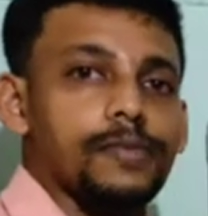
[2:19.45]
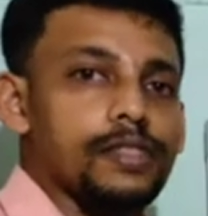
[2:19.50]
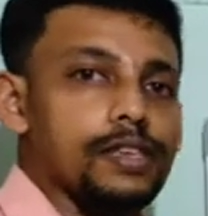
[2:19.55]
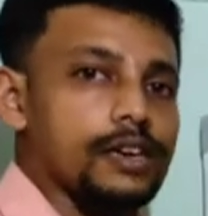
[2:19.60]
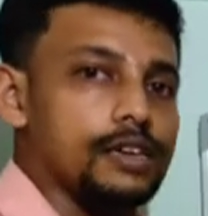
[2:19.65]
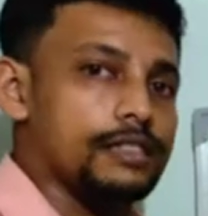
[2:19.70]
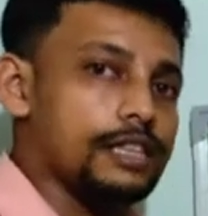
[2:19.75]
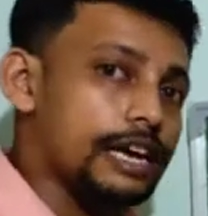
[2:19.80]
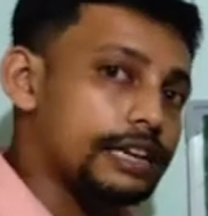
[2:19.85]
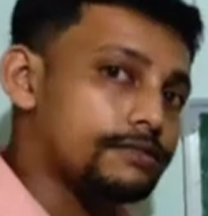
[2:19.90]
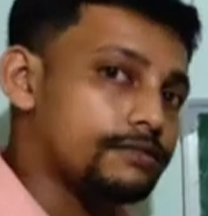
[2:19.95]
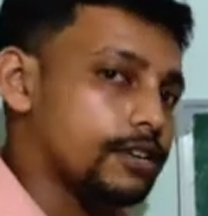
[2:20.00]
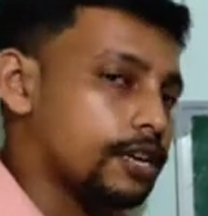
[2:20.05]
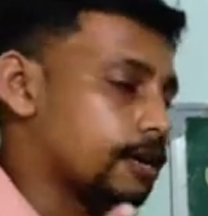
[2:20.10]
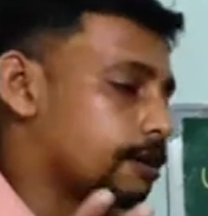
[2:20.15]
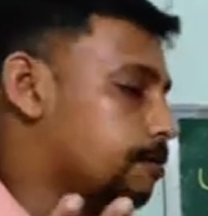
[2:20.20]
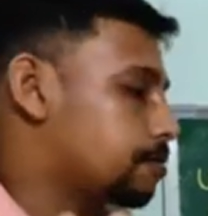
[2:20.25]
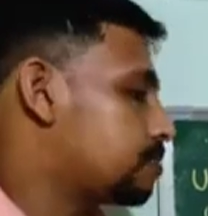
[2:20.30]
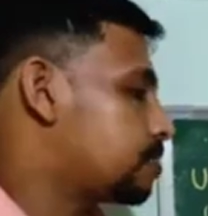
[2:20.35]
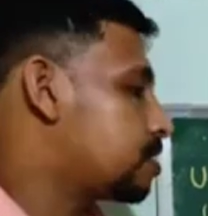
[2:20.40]
At that
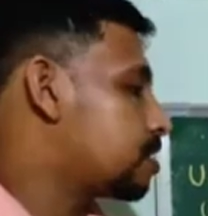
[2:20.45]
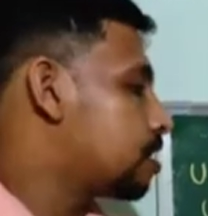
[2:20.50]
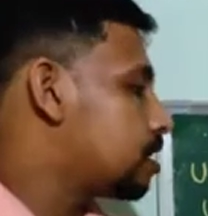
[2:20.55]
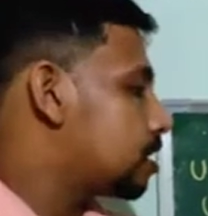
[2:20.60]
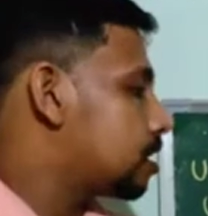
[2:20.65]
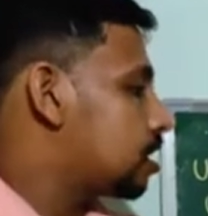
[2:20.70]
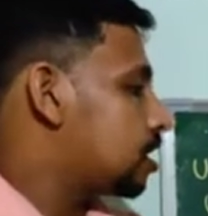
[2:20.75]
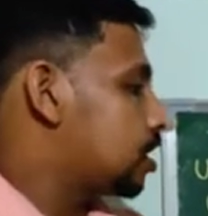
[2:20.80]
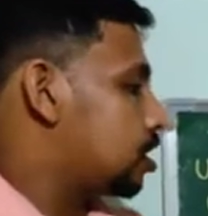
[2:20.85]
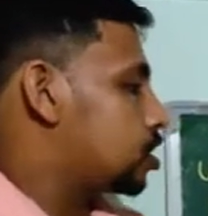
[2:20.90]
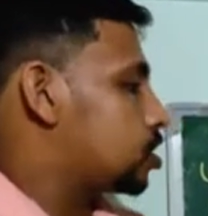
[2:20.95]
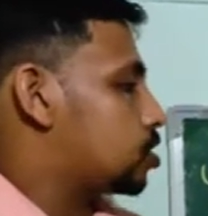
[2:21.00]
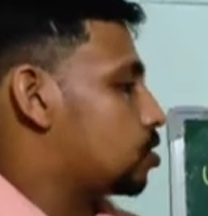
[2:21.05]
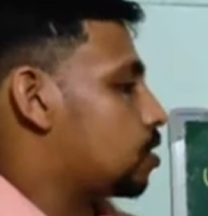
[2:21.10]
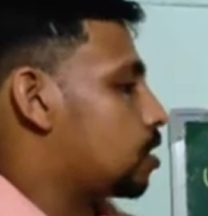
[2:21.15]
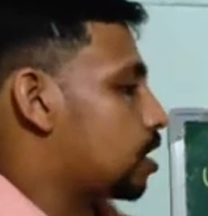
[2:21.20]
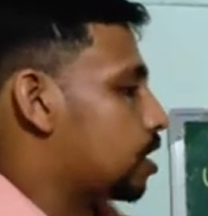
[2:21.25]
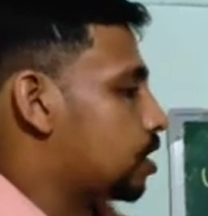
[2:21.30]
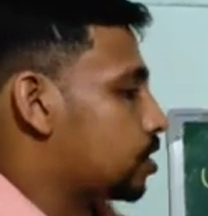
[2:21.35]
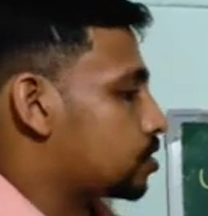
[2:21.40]
time it is
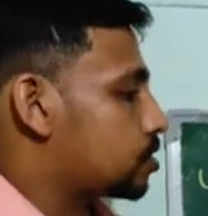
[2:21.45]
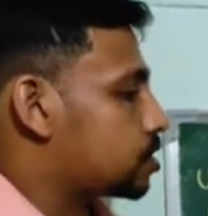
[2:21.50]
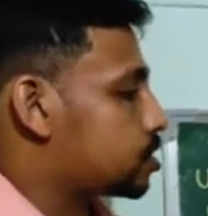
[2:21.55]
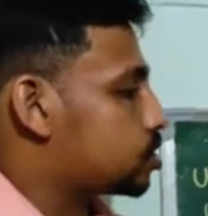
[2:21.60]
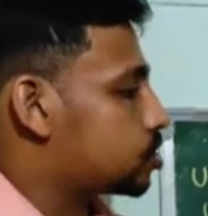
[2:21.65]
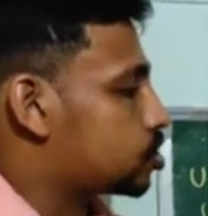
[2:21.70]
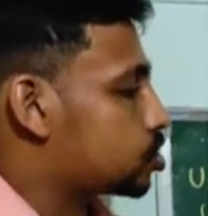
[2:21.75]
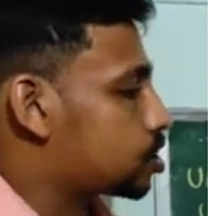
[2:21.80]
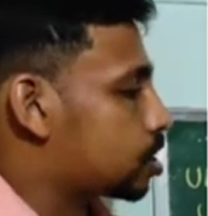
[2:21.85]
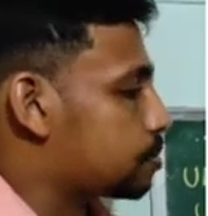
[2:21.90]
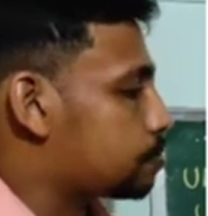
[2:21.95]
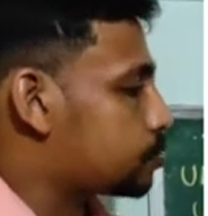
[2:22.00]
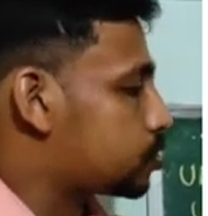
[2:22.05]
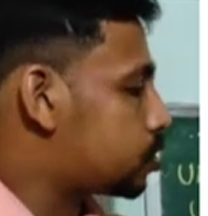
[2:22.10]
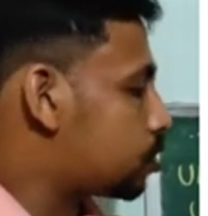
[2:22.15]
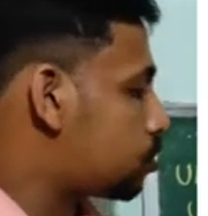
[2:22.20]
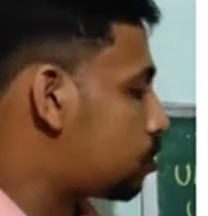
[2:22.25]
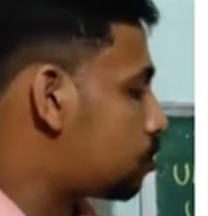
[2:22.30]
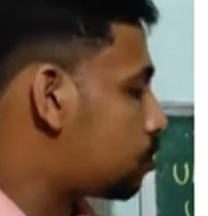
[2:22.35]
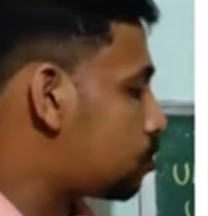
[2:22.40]
known as
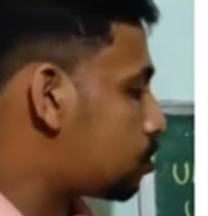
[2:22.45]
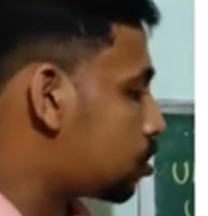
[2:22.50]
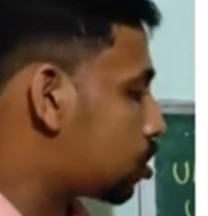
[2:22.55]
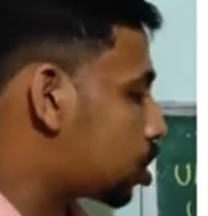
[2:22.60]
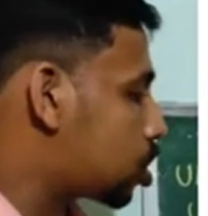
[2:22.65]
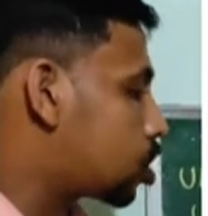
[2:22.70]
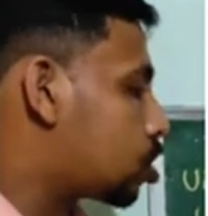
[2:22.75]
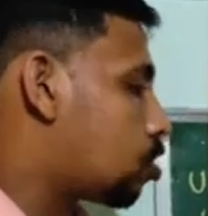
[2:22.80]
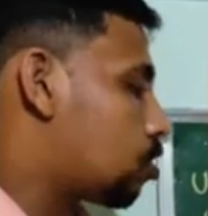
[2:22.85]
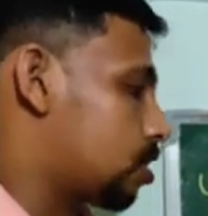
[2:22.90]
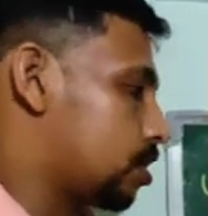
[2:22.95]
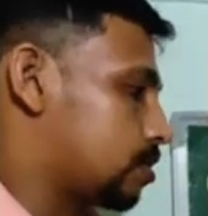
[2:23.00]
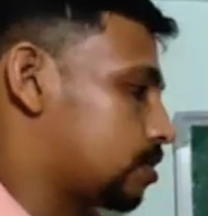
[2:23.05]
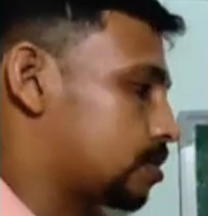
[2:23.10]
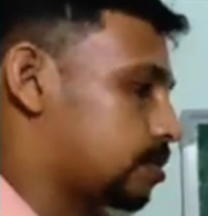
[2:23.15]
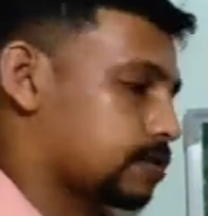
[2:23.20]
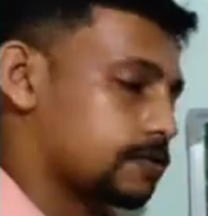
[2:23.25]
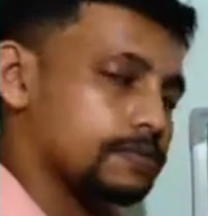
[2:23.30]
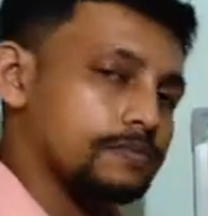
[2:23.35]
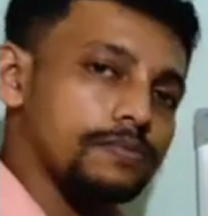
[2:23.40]

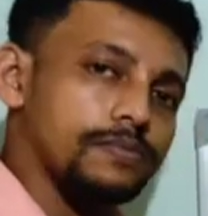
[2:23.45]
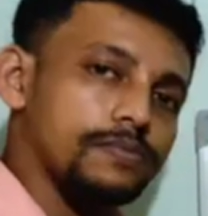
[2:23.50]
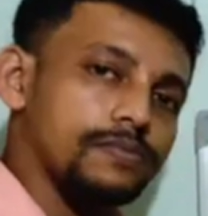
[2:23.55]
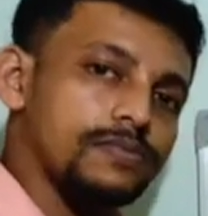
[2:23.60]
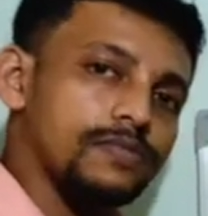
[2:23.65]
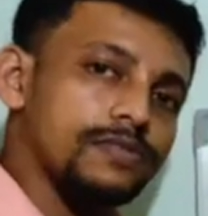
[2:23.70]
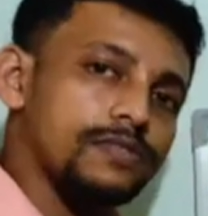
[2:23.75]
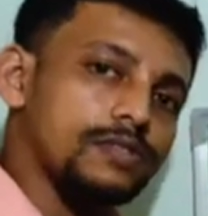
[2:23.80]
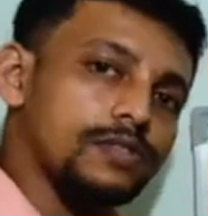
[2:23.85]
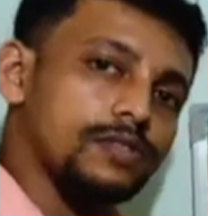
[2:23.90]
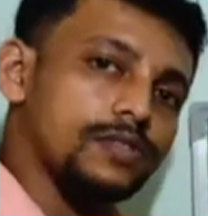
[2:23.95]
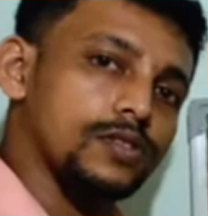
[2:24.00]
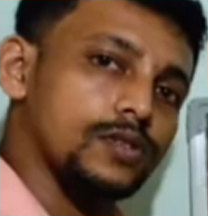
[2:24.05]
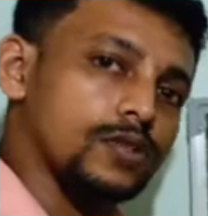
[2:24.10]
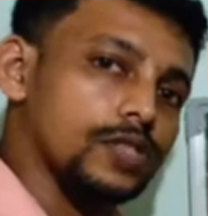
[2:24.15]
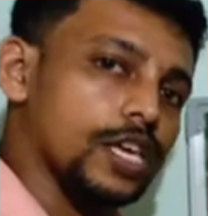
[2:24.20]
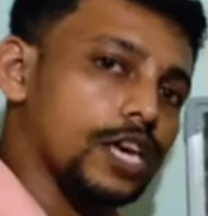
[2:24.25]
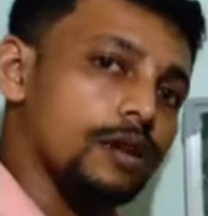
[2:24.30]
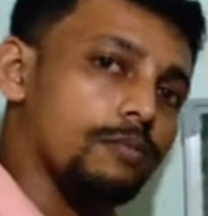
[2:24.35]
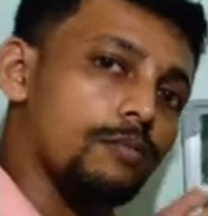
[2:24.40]
streptococcus. So they are